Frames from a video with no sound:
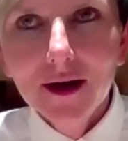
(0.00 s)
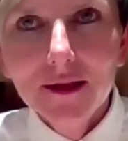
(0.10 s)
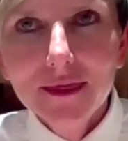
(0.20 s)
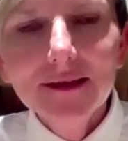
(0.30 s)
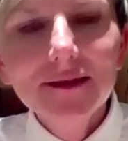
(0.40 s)

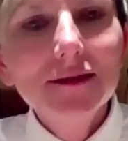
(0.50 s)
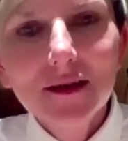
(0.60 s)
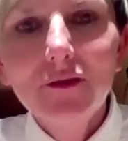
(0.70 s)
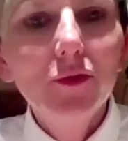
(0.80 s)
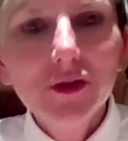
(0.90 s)
that
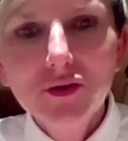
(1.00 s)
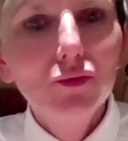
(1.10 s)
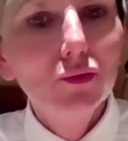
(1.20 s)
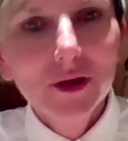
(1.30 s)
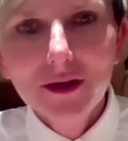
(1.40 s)
stuff we
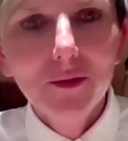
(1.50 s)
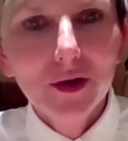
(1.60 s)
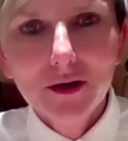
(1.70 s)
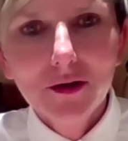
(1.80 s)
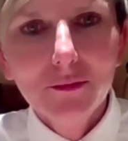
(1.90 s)
do really
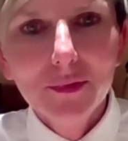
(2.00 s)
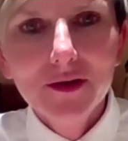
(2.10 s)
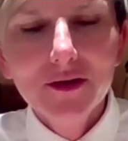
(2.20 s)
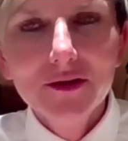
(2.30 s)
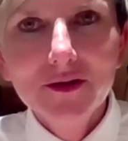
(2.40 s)
well,
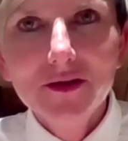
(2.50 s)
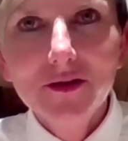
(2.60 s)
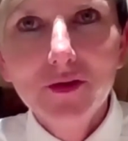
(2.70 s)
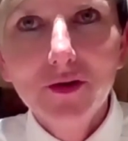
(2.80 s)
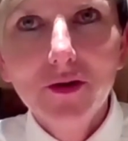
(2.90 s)
because
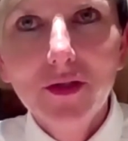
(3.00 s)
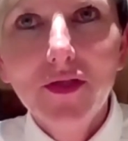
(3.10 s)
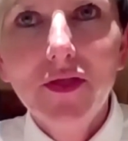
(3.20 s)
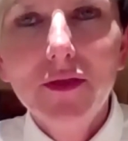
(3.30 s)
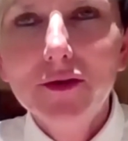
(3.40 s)
you've got,
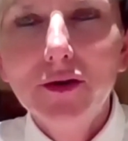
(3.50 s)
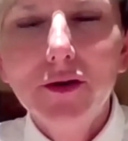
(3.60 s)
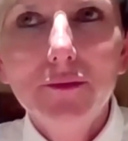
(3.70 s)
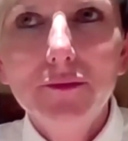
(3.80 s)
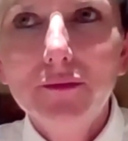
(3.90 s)
you
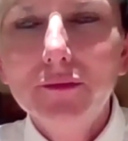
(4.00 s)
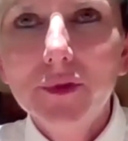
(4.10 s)
know,